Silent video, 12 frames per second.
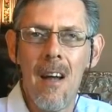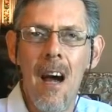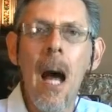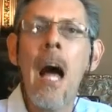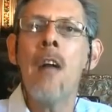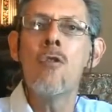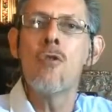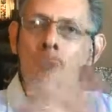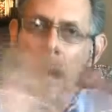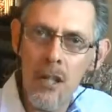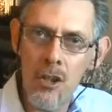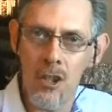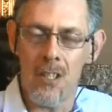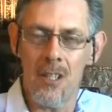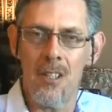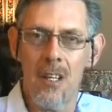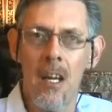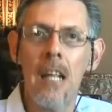
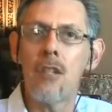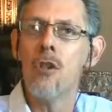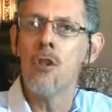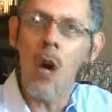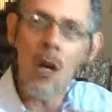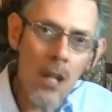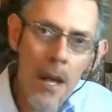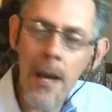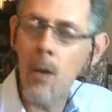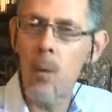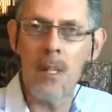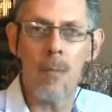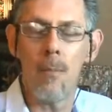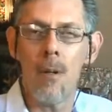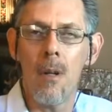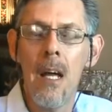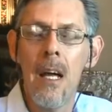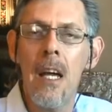Unrighteous. It's not
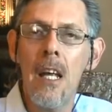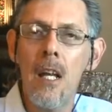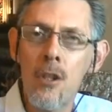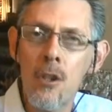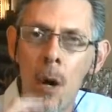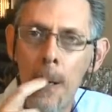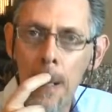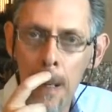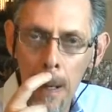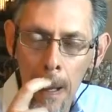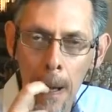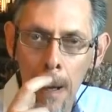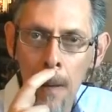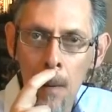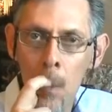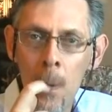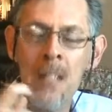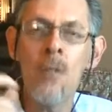equitable. It is not in line
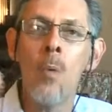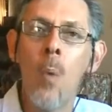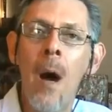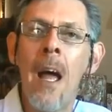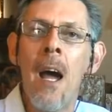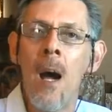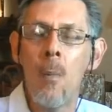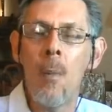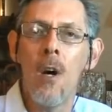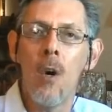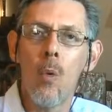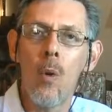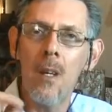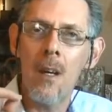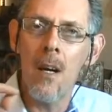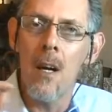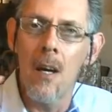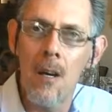or doesn't weigh up with
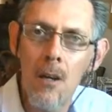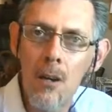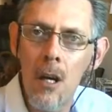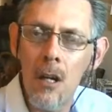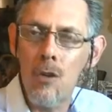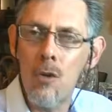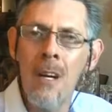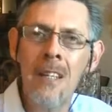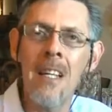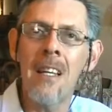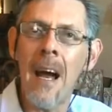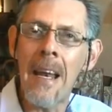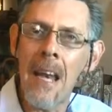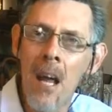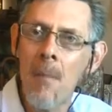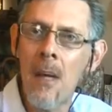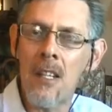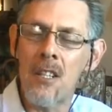the uh, Trinity
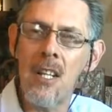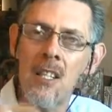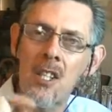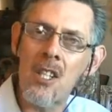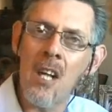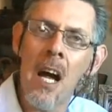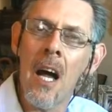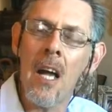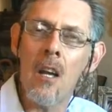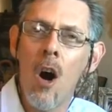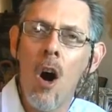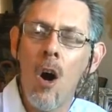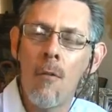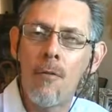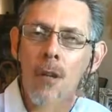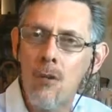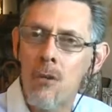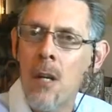dynamics inside of
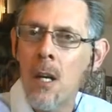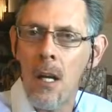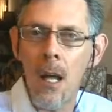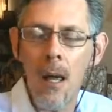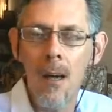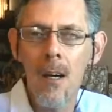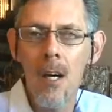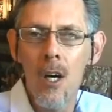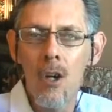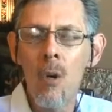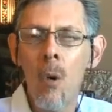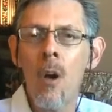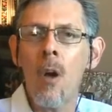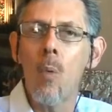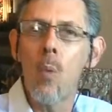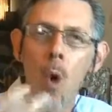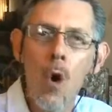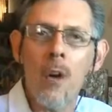the Trinity. You are not
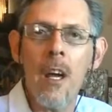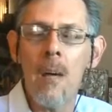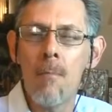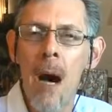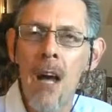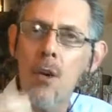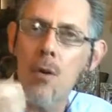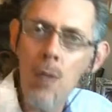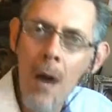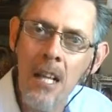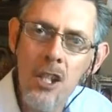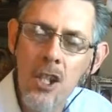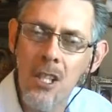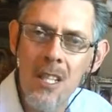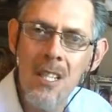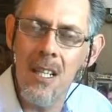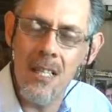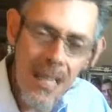walking by the
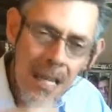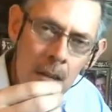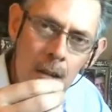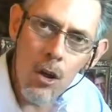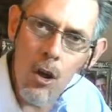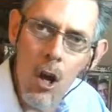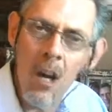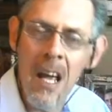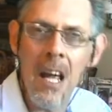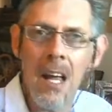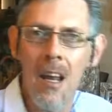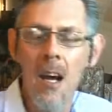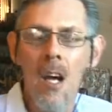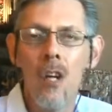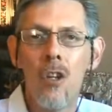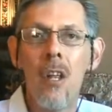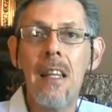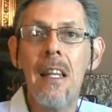righteousness in the Godhead.
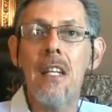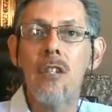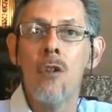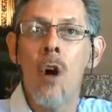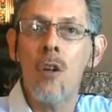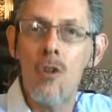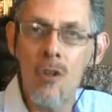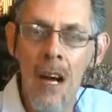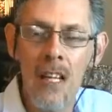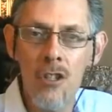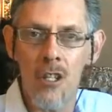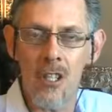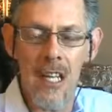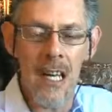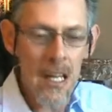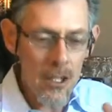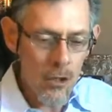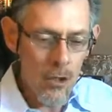That is not righteous.
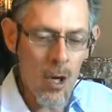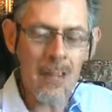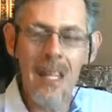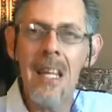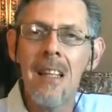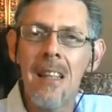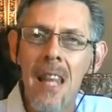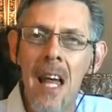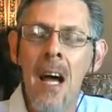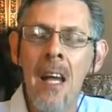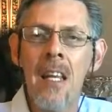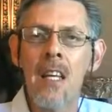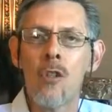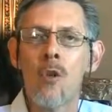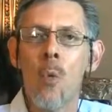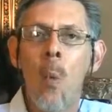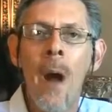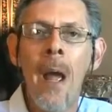It is not in line. It
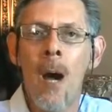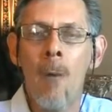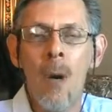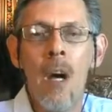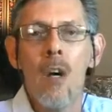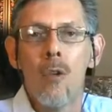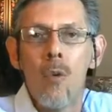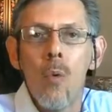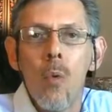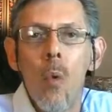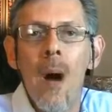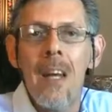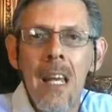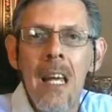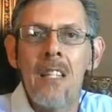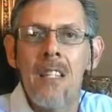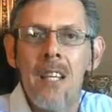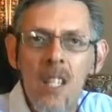doesn't weigh up to what
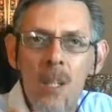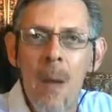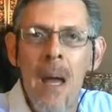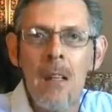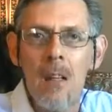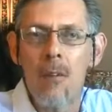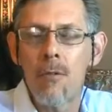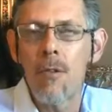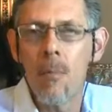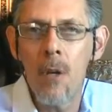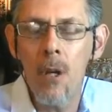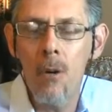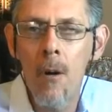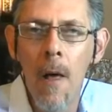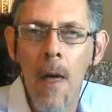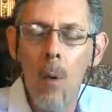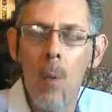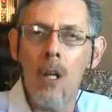is expected from you.
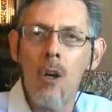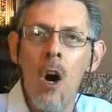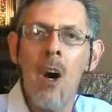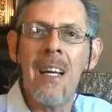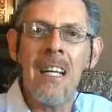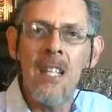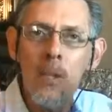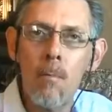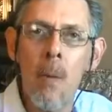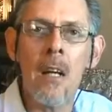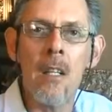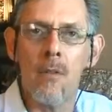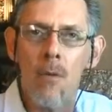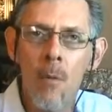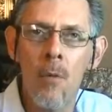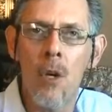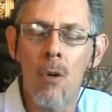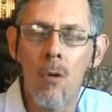What God expects
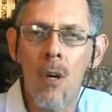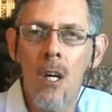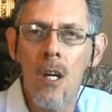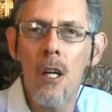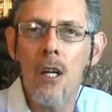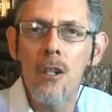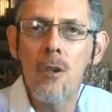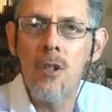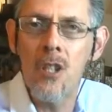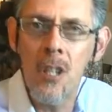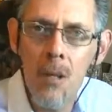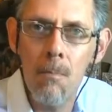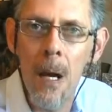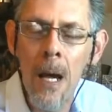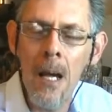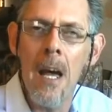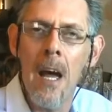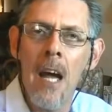from you is to sit
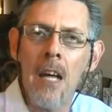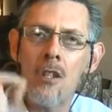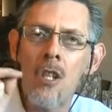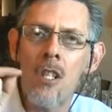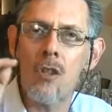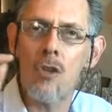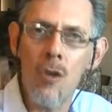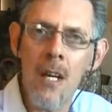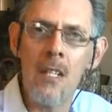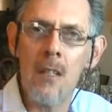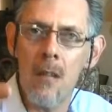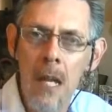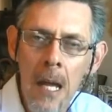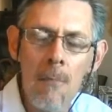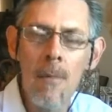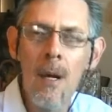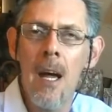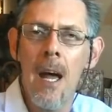back and just trust
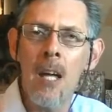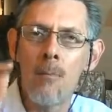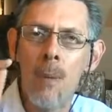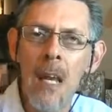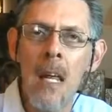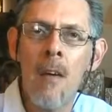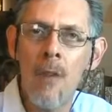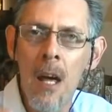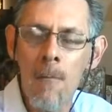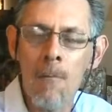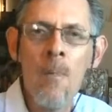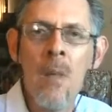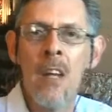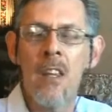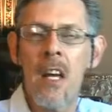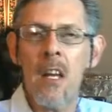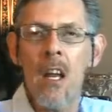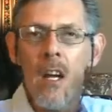Him and believe Him
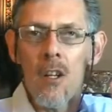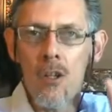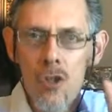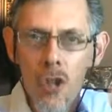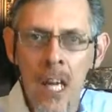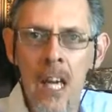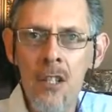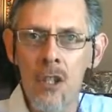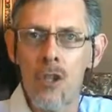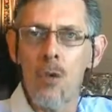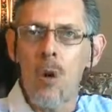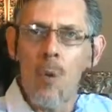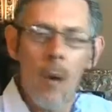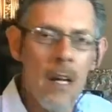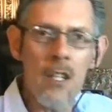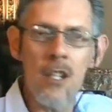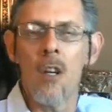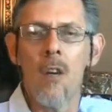that Jesus took away
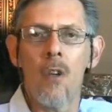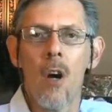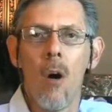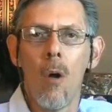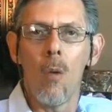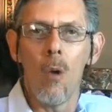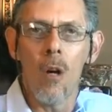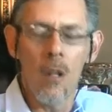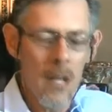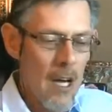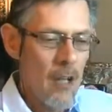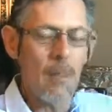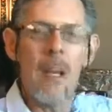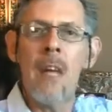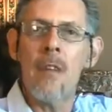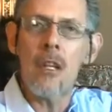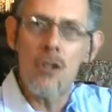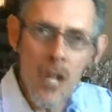the sin of the whole world, to
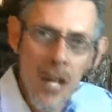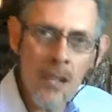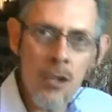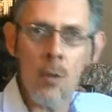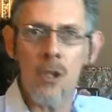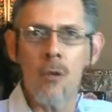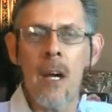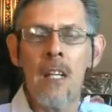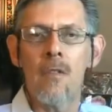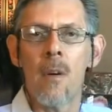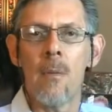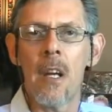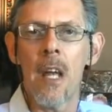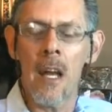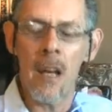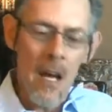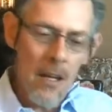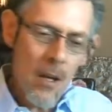believe that Jesus was raised from the
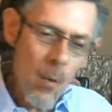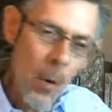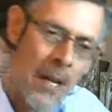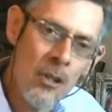dead, that when